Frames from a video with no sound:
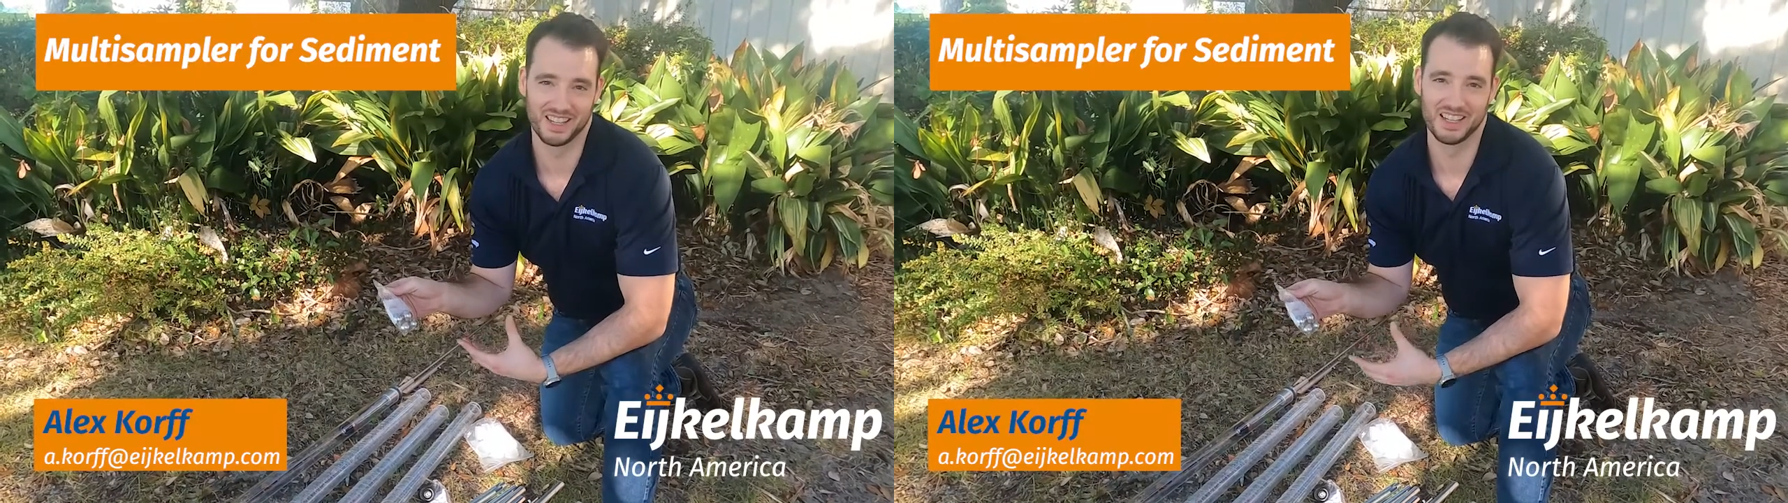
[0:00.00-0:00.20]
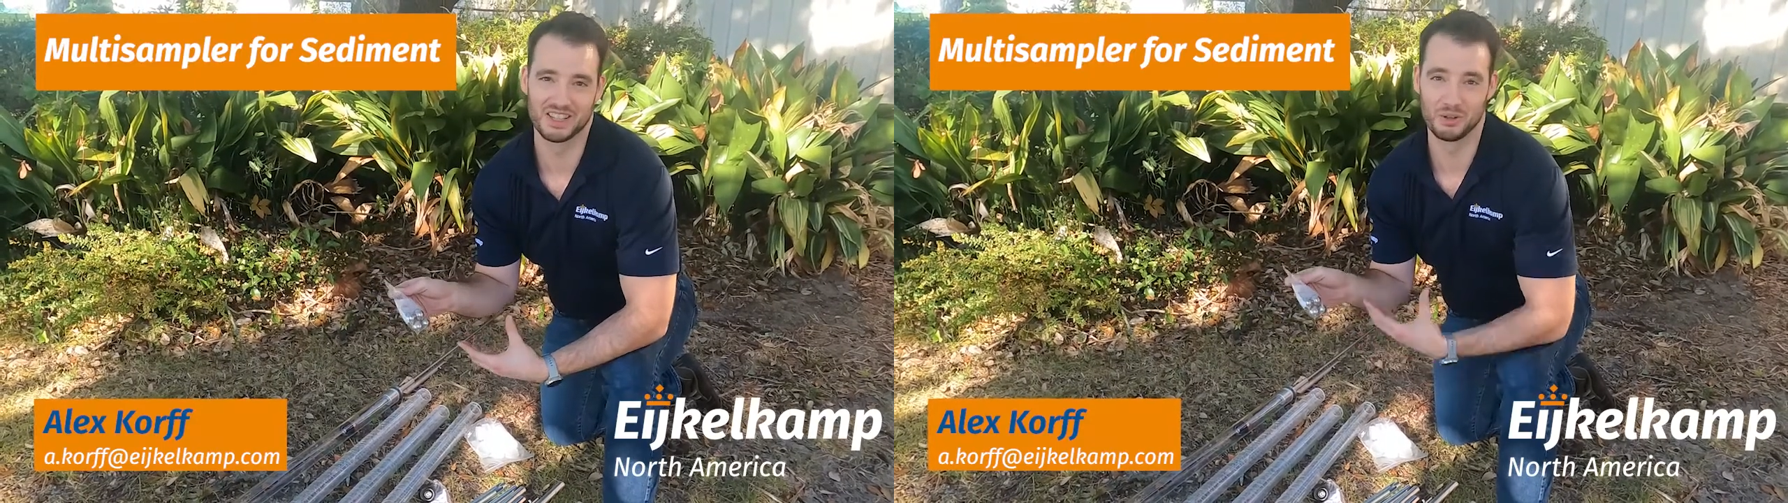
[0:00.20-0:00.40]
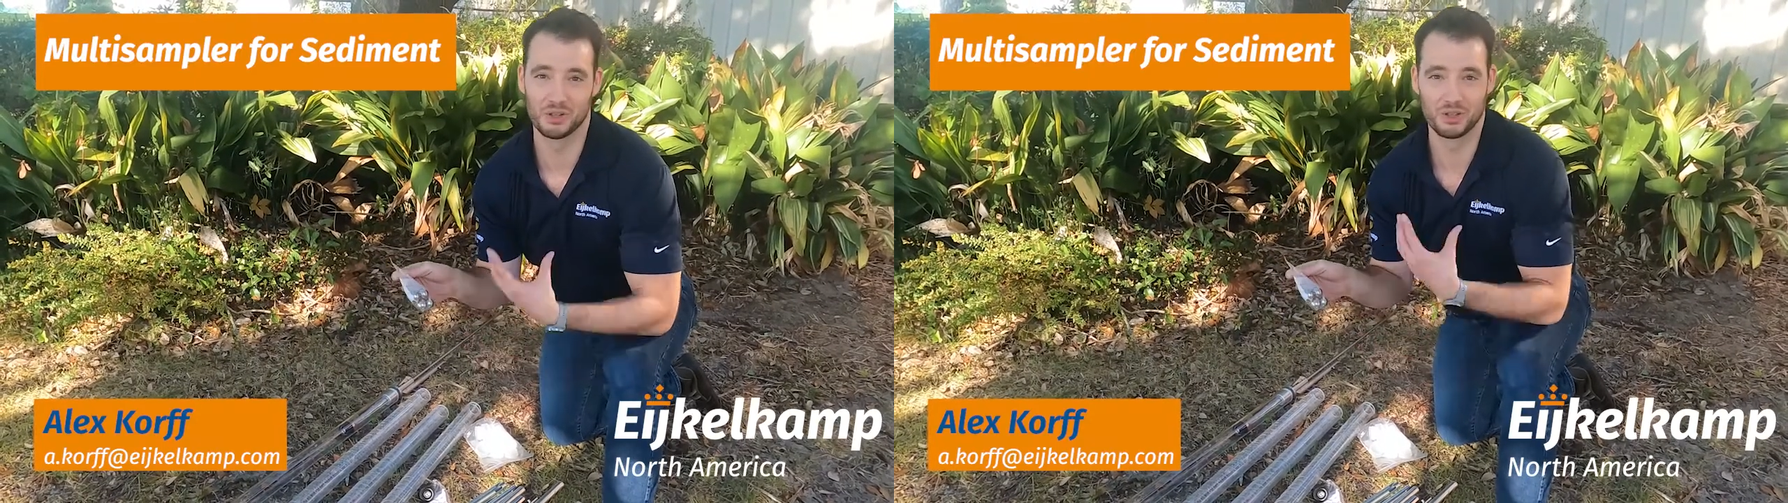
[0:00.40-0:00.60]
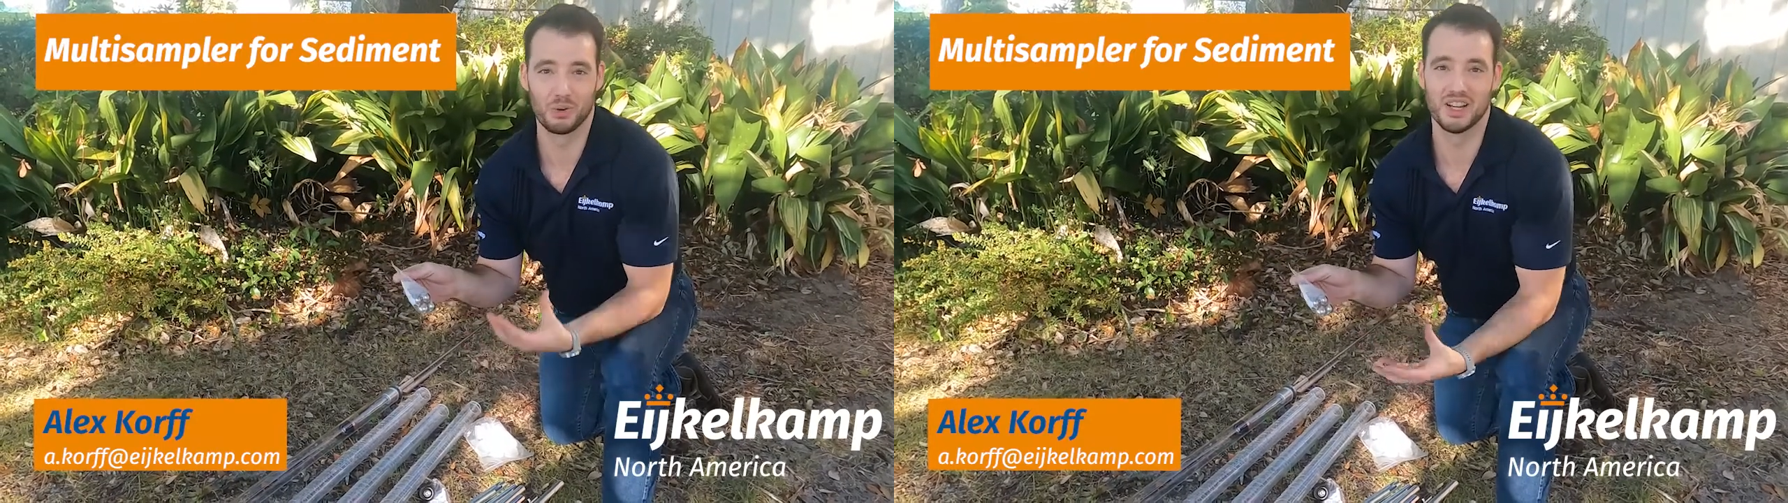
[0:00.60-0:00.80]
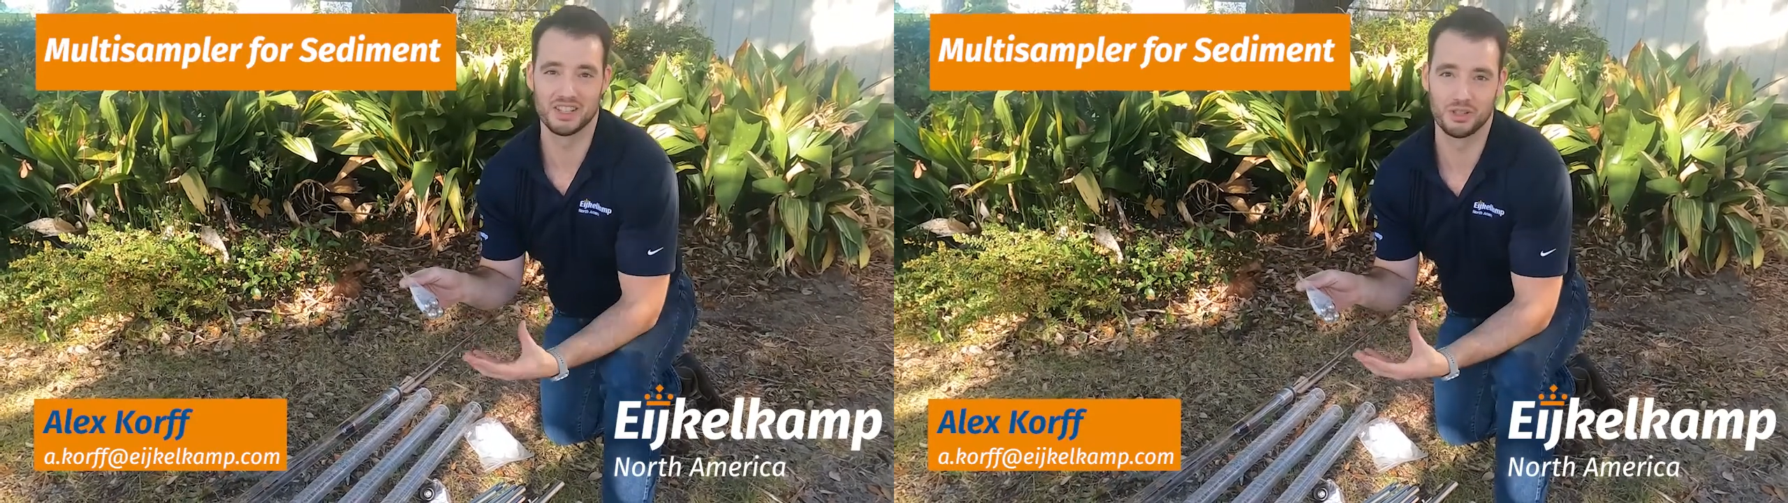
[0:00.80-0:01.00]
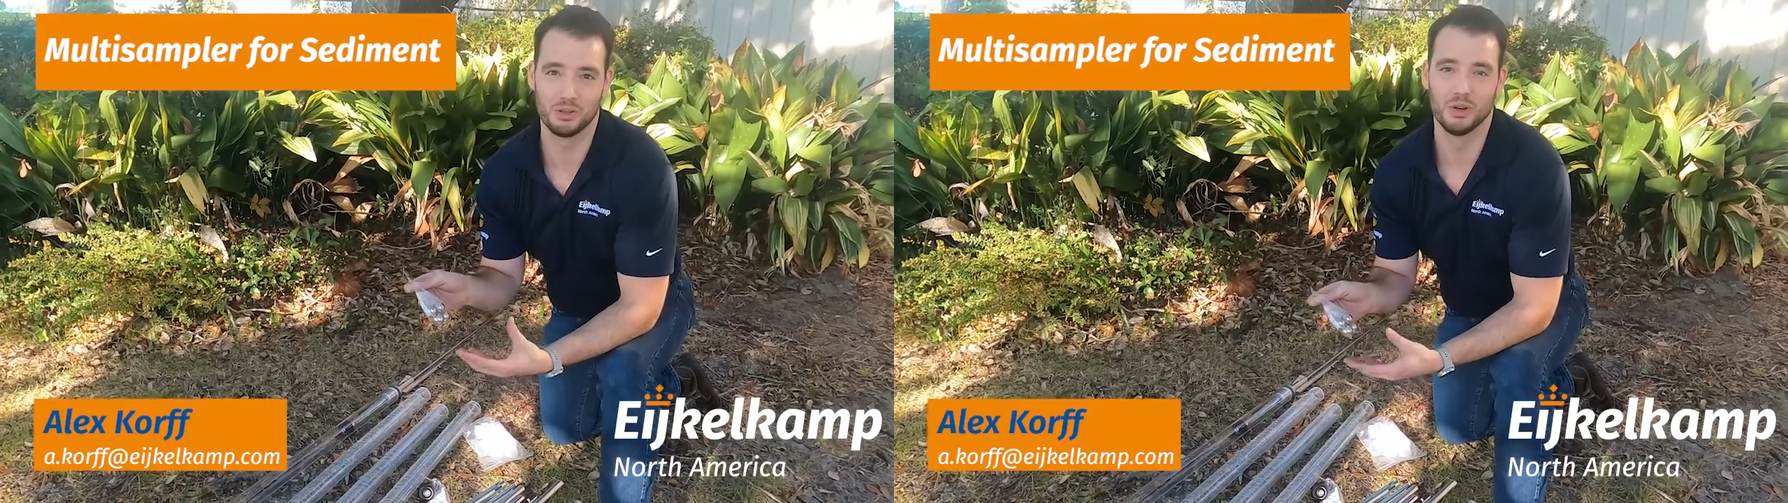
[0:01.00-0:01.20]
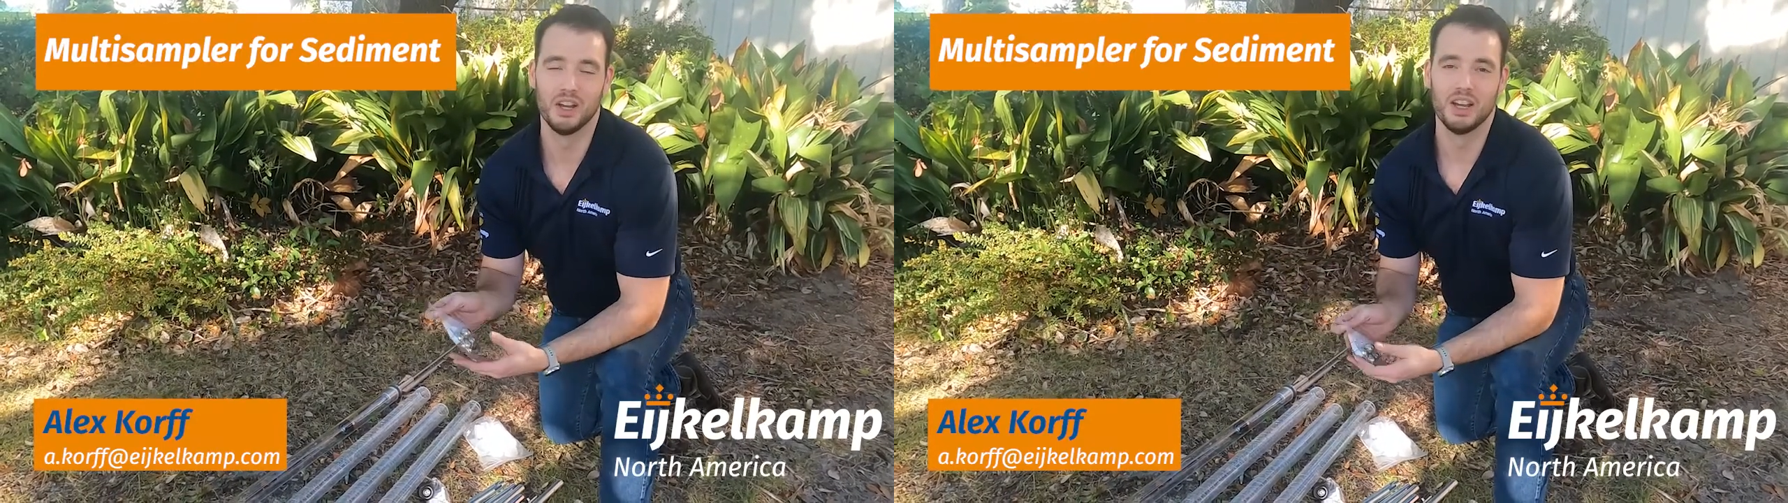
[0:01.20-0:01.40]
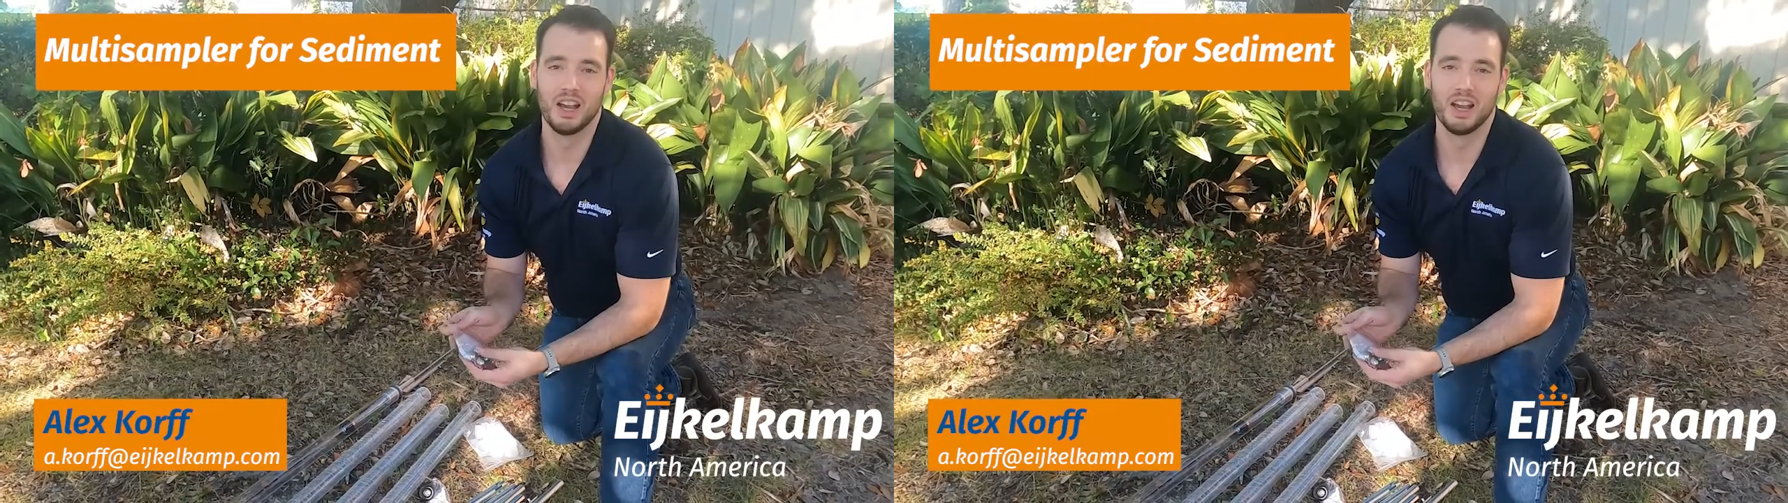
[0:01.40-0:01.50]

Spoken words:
in a kit, so it's great to